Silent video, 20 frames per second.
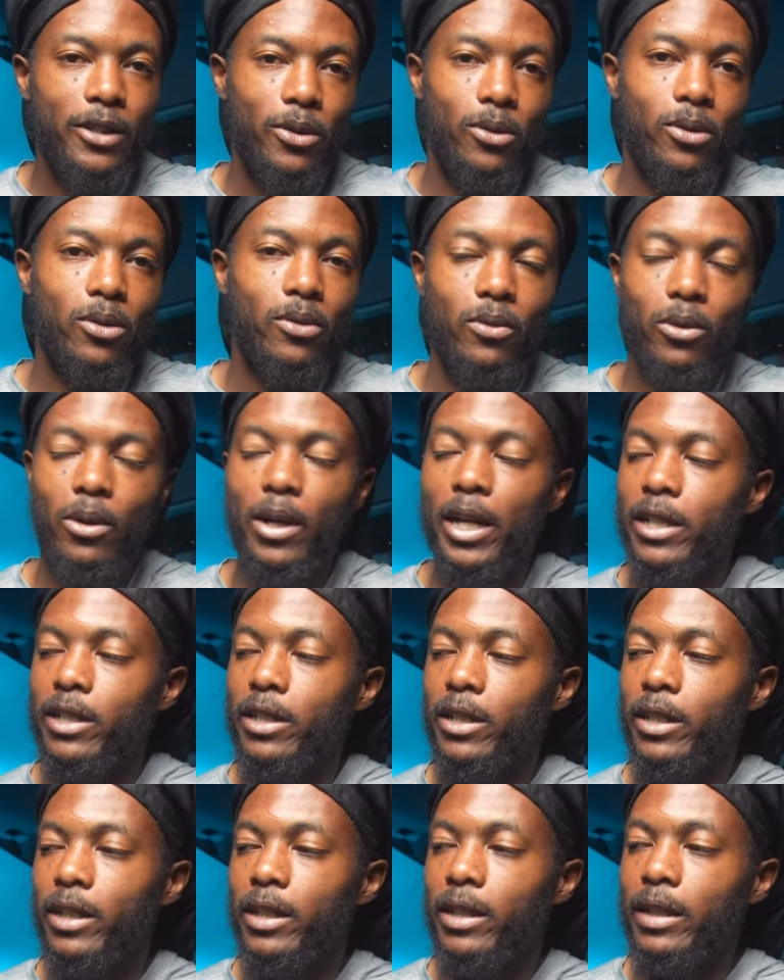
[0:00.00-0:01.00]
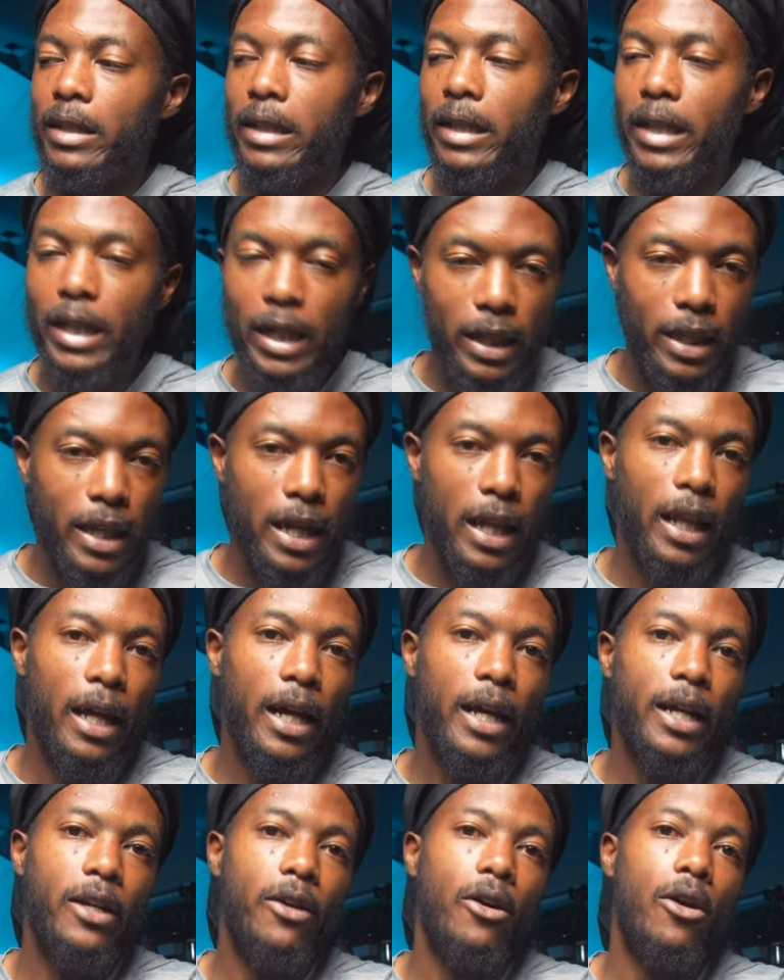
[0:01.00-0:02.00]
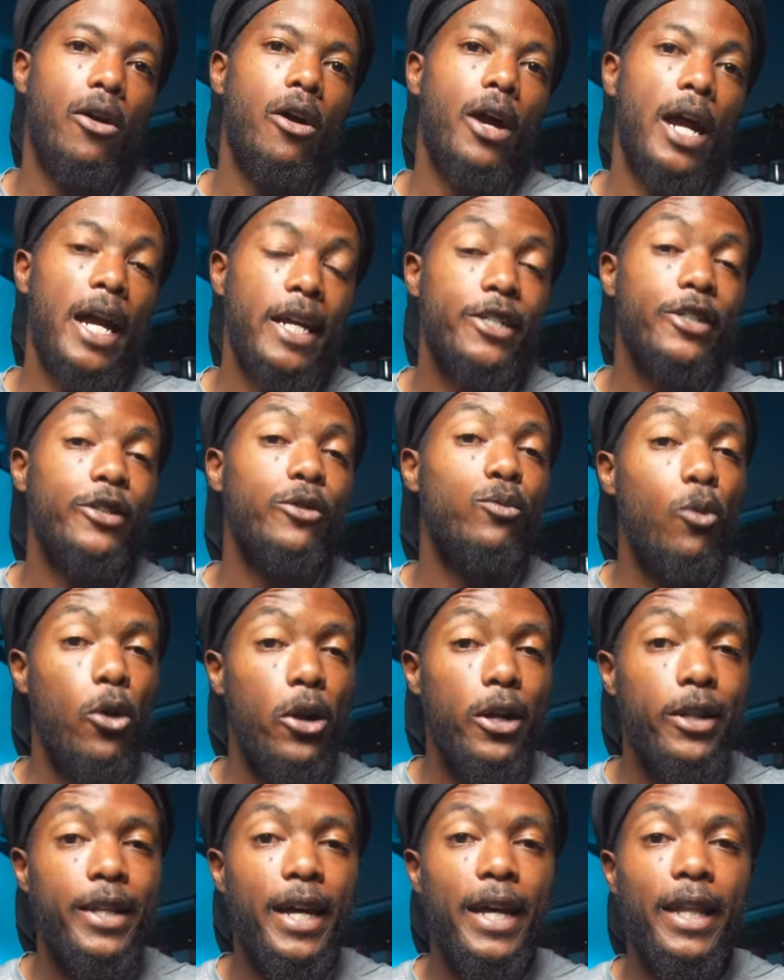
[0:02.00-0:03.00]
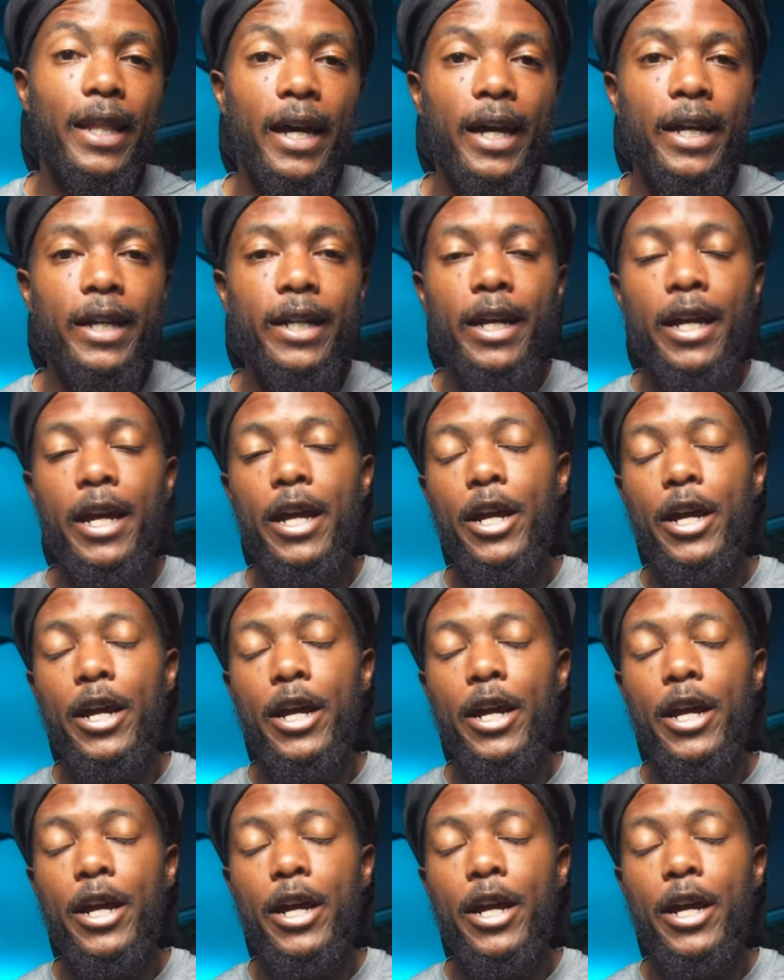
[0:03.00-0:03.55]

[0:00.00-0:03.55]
So if you actually needed that light or actually wanted that light,